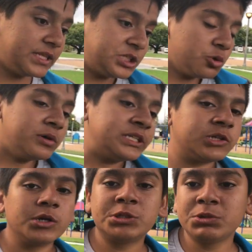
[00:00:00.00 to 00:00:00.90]
the story
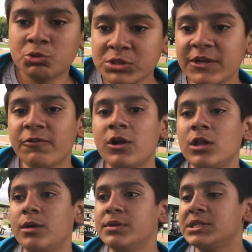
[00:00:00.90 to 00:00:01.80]
starts with Christopher
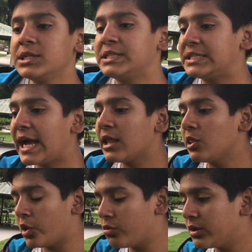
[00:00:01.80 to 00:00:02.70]
Columbus, a sad,
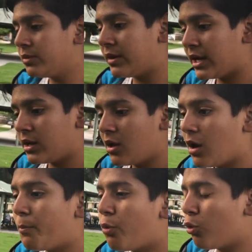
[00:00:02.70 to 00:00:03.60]
lonely man,
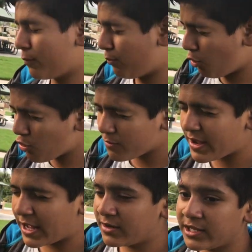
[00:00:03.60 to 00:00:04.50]
a poor
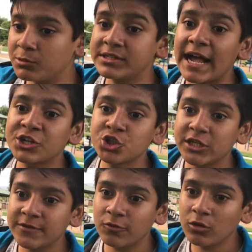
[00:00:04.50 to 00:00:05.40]
man. He was actually
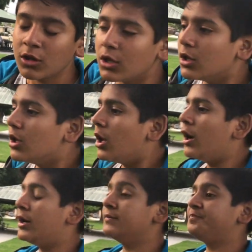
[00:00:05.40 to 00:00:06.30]
evil.
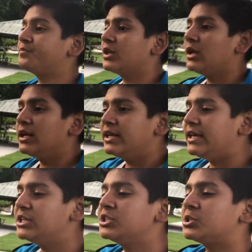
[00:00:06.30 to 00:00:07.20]
Um,
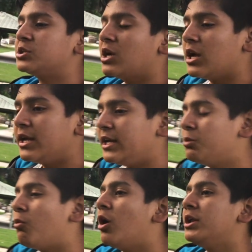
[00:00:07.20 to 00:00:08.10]
he
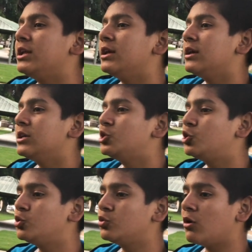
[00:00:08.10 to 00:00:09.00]
wanted
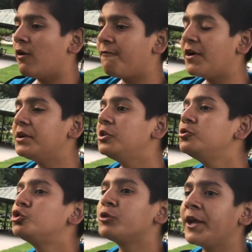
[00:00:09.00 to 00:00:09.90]
to find a new
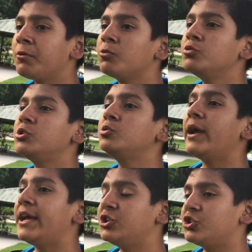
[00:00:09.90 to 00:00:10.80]
trade route to
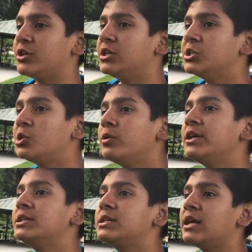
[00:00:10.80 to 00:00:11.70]
Asia, so he
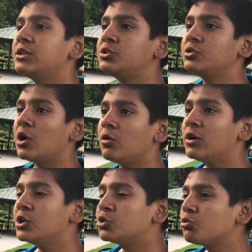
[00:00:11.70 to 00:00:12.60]
decided to go
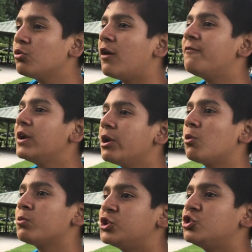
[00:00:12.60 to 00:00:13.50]
through a very
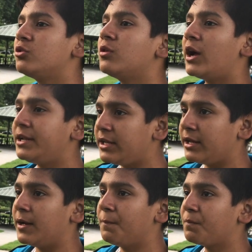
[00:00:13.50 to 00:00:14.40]
original
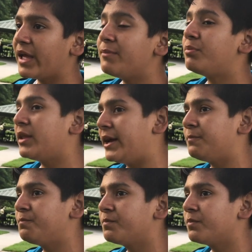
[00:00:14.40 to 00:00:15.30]
idea and plan